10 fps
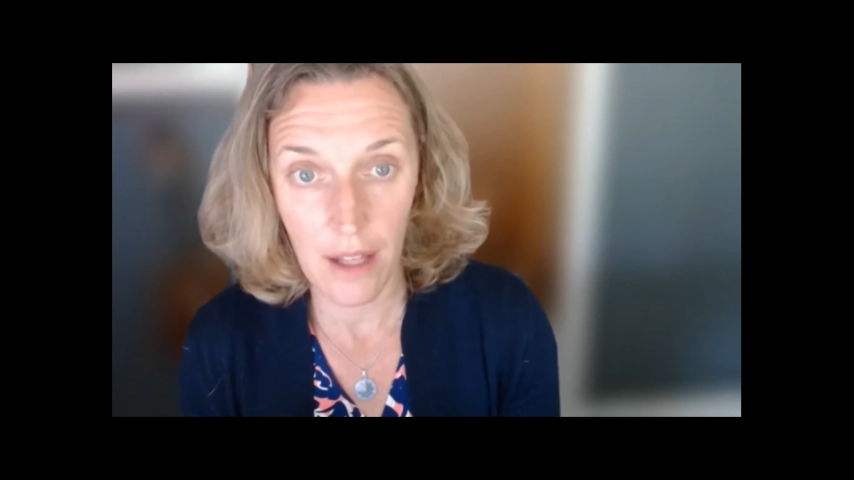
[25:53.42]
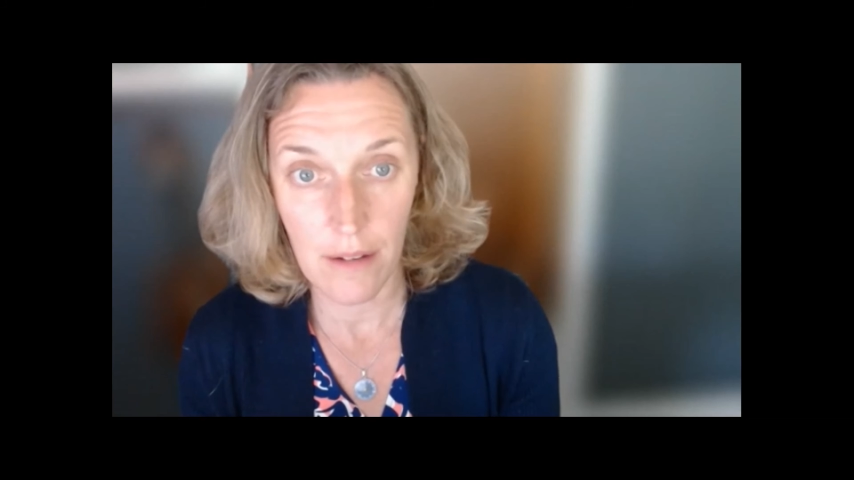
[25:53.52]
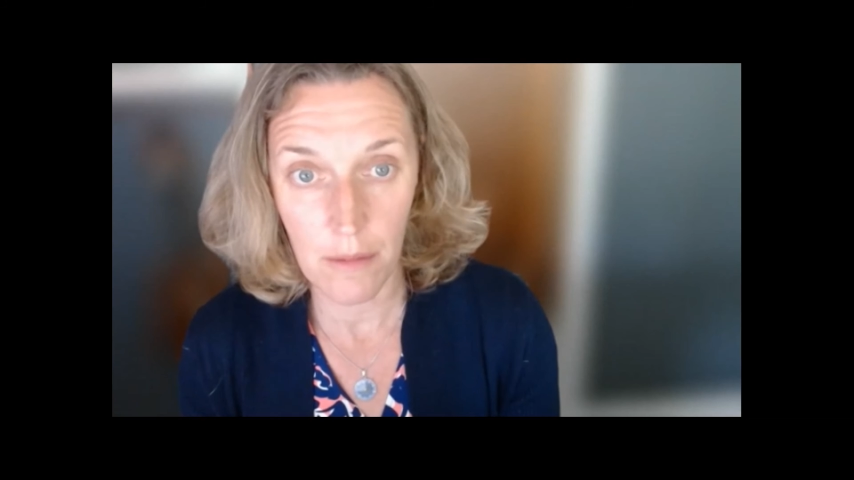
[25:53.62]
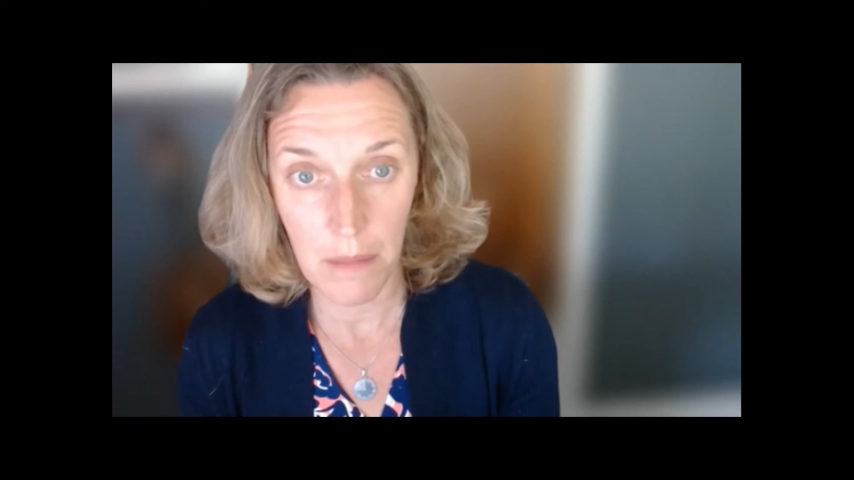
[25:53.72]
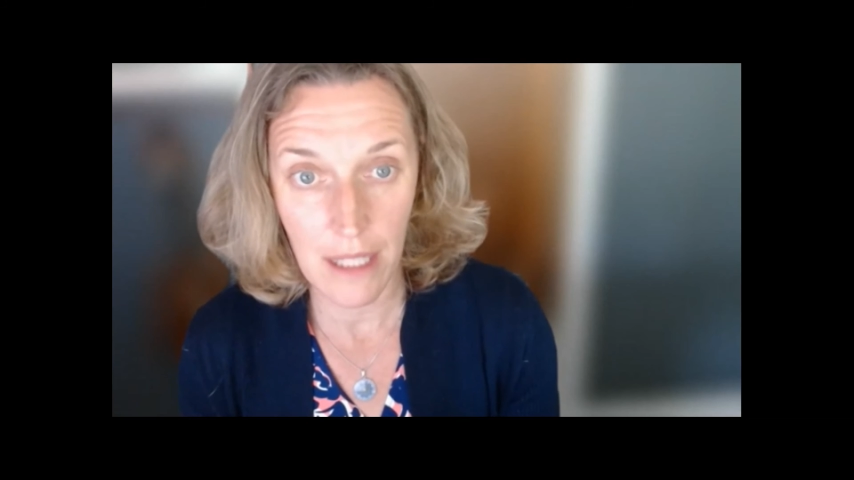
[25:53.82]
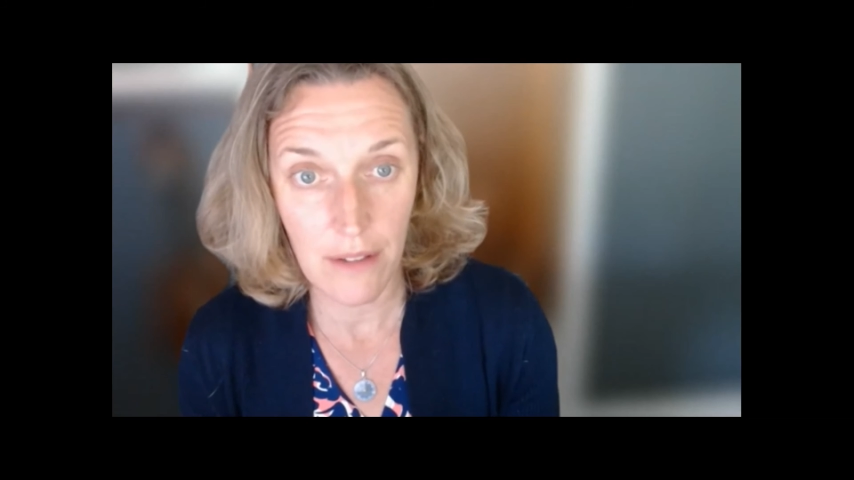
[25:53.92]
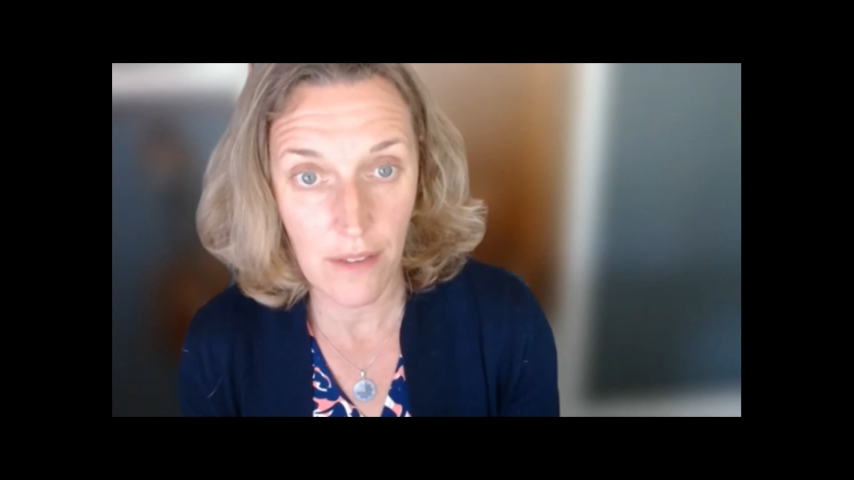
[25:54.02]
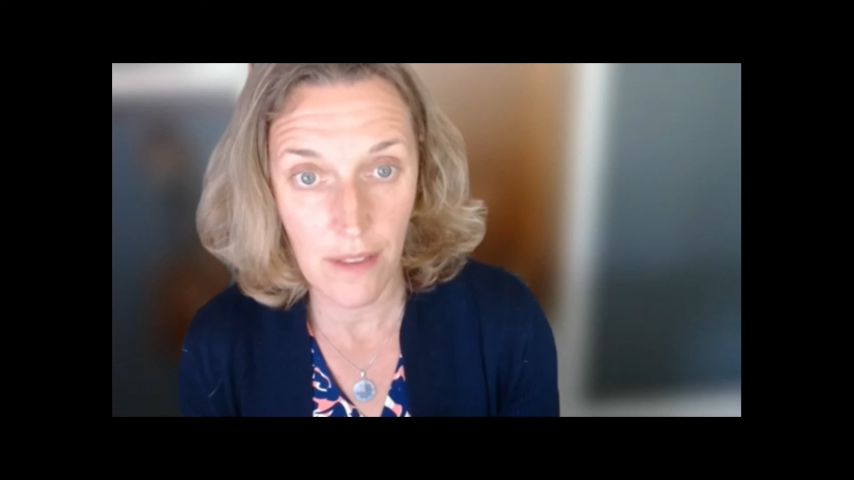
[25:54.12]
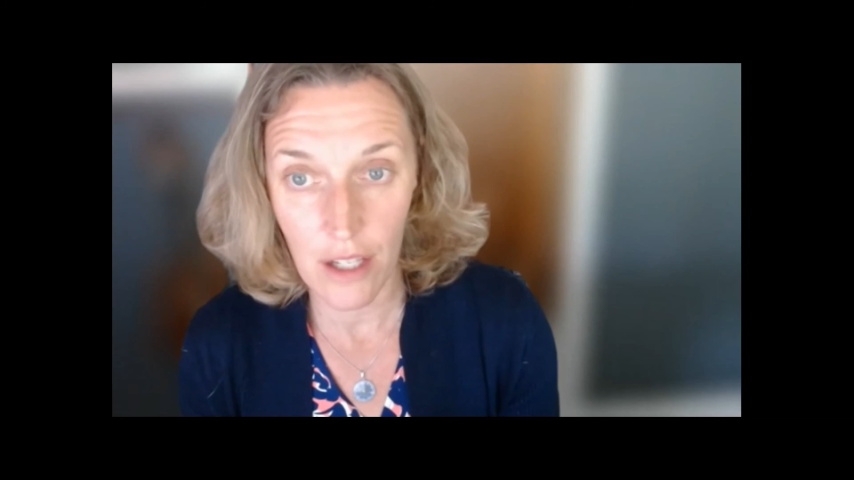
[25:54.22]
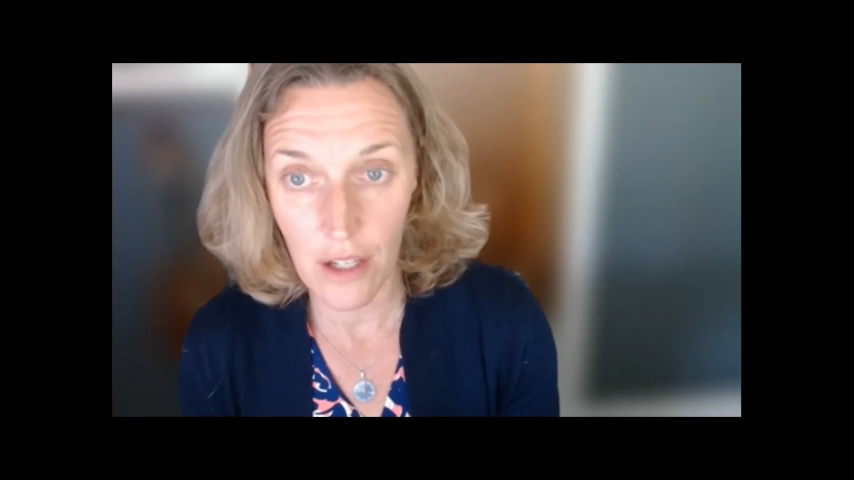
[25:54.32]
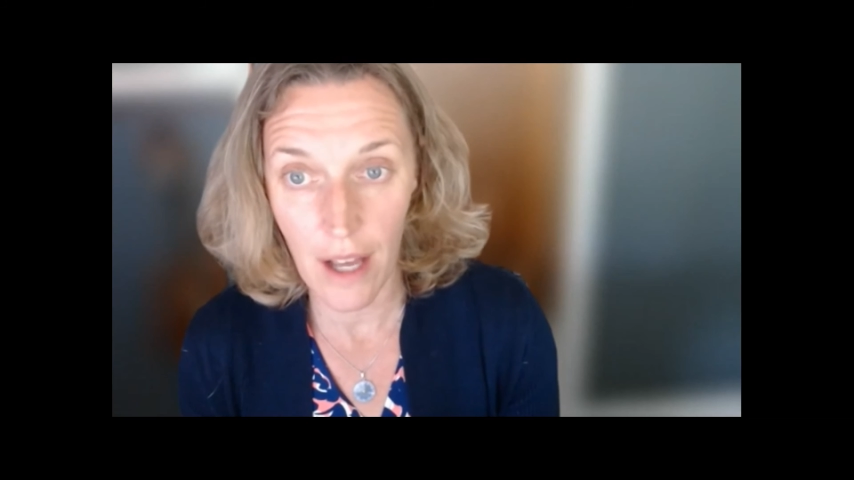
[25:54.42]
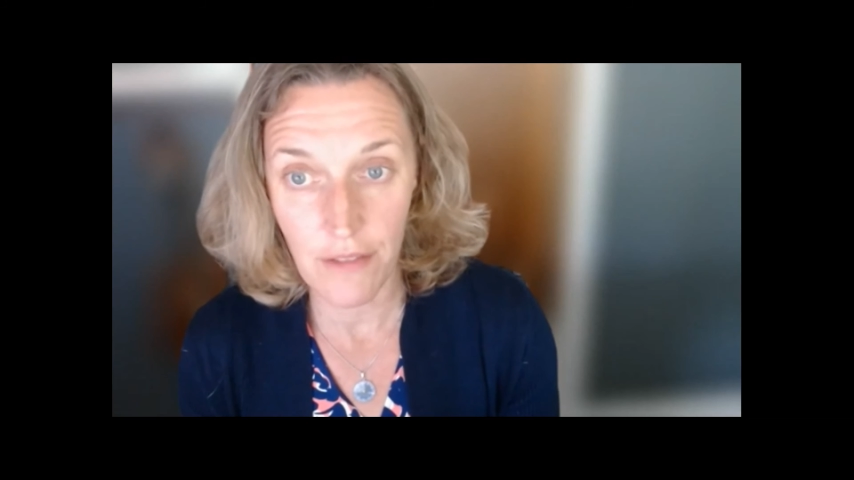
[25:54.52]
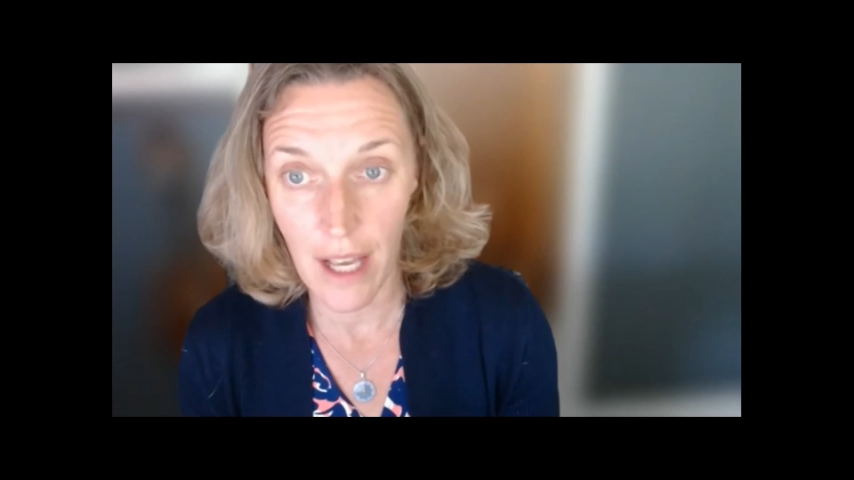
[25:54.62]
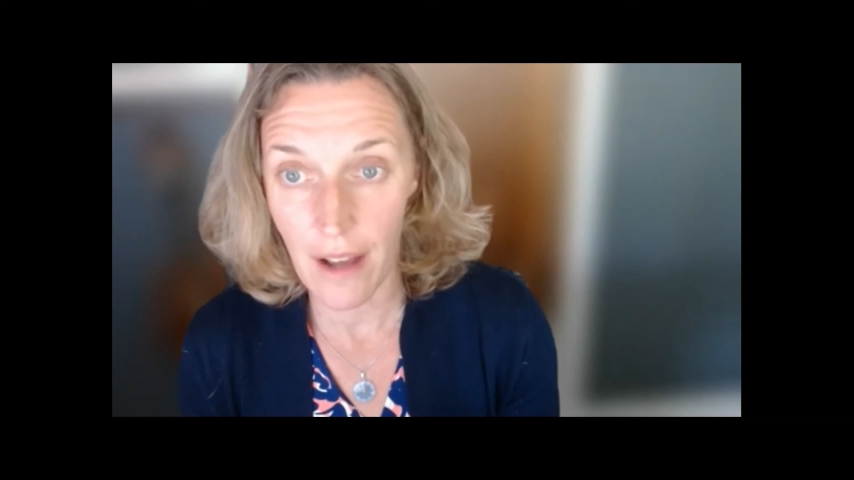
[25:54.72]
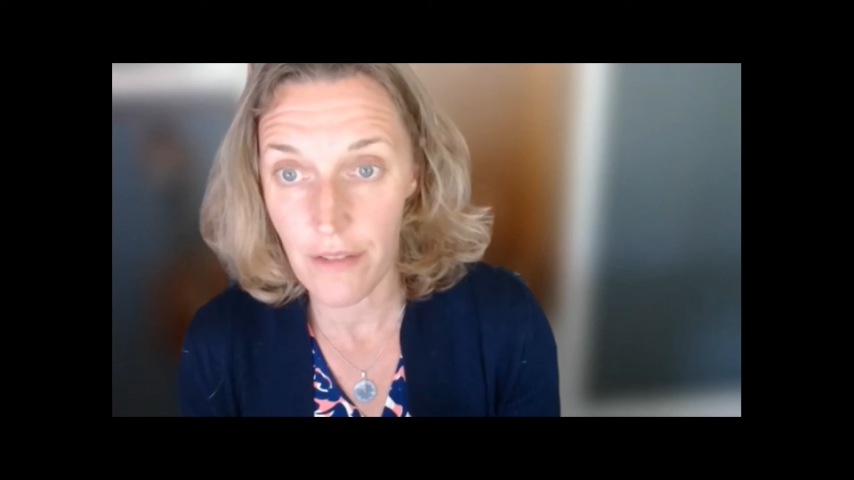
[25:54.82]
means that you have
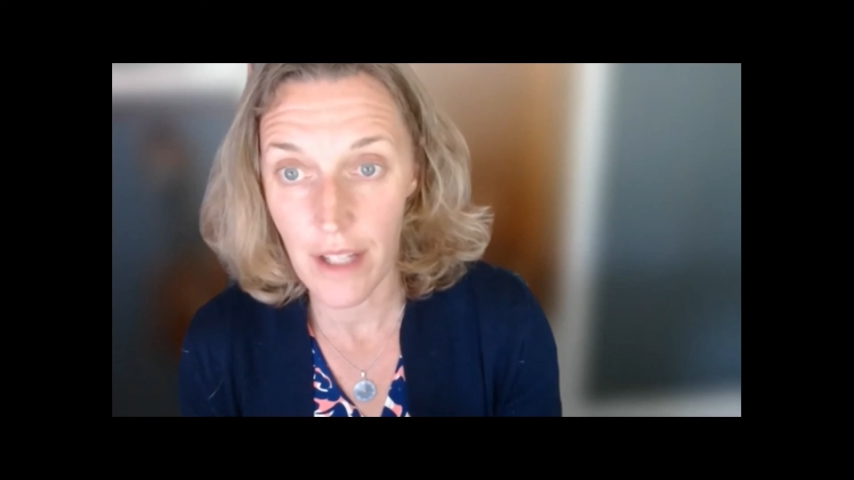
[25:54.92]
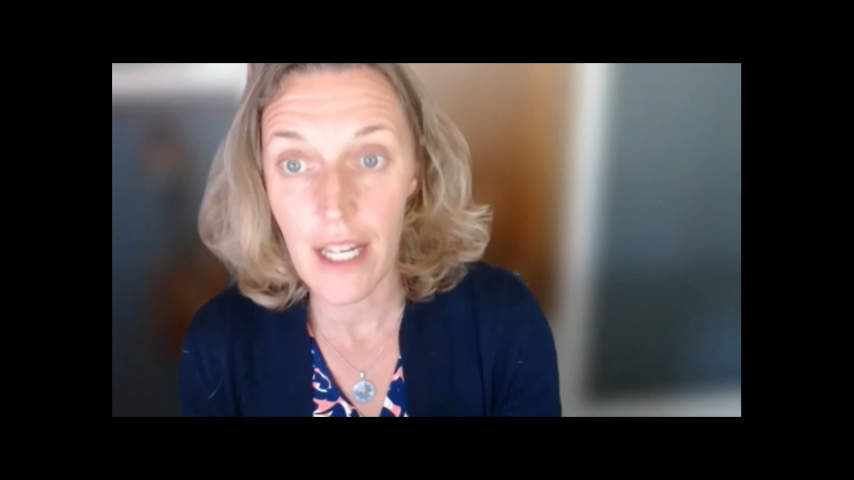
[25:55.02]
to have